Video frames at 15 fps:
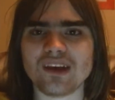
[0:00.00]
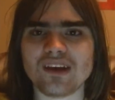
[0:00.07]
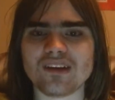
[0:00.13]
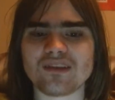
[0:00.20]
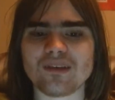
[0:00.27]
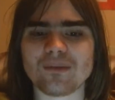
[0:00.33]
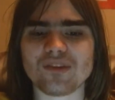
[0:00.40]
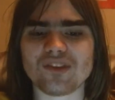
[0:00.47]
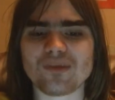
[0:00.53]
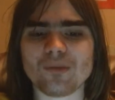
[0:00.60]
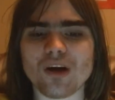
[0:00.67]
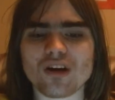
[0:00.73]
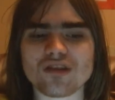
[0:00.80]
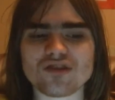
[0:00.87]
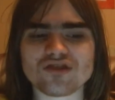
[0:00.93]
some
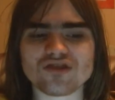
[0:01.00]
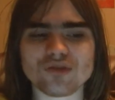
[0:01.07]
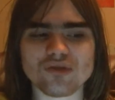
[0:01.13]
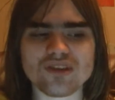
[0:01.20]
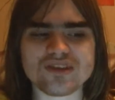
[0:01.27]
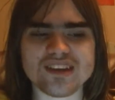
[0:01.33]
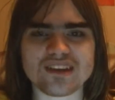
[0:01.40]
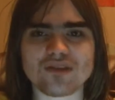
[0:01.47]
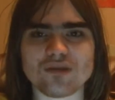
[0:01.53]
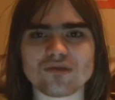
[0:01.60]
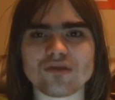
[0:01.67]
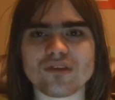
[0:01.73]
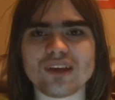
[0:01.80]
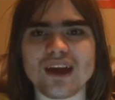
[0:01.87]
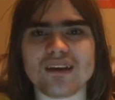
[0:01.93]
smaller stories that don't
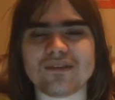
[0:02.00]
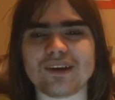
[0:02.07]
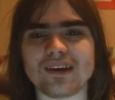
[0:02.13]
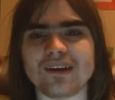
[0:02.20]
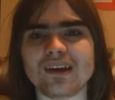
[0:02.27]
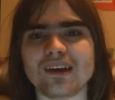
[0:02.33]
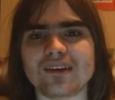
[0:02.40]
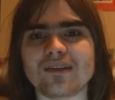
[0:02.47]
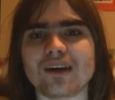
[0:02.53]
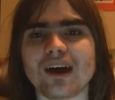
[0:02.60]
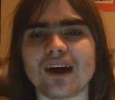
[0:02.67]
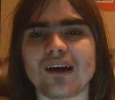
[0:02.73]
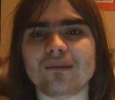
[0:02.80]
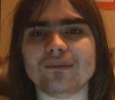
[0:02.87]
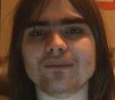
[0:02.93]
really have
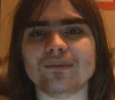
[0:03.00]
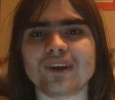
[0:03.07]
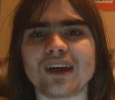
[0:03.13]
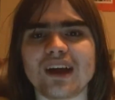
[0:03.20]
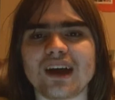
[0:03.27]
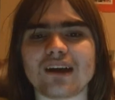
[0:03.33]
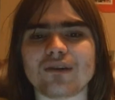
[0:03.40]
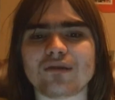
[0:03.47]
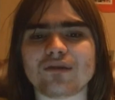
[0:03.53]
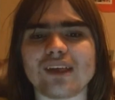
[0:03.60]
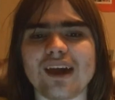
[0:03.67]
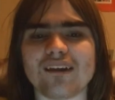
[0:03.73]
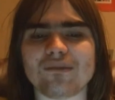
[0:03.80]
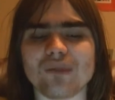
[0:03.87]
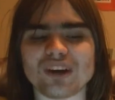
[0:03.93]
I don't really
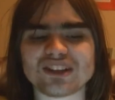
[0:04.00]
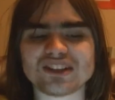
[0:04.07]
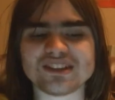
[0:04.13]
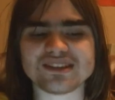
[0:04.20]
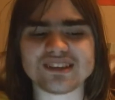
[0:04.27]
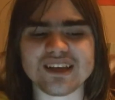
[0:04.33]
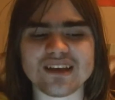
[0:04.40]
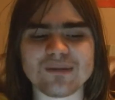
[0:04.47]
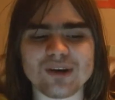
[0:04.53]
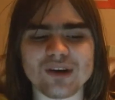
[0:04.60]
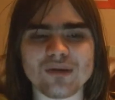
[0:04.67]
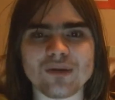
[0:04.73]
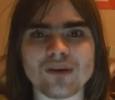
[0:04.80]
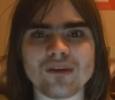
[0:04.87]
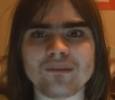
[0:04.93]
have much to say
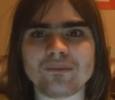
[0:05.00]
about.